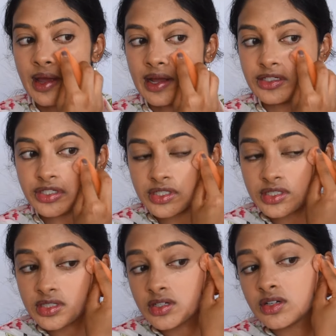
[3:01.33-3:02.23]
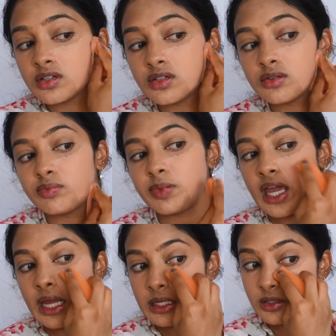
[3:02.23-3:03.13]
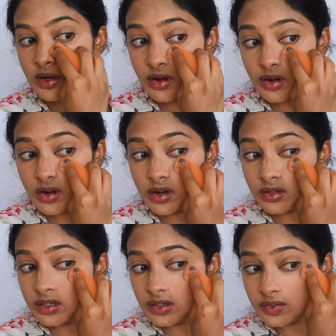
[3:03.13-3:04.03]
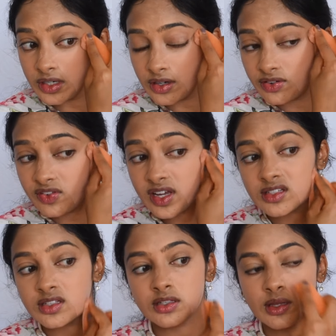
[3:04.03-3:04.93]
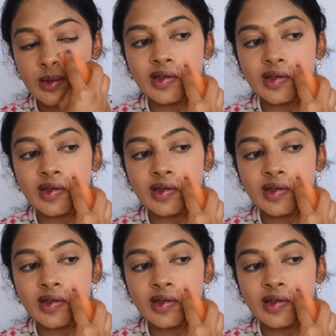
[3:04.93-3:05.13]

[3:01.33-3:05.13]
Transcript: and just paint all over your face.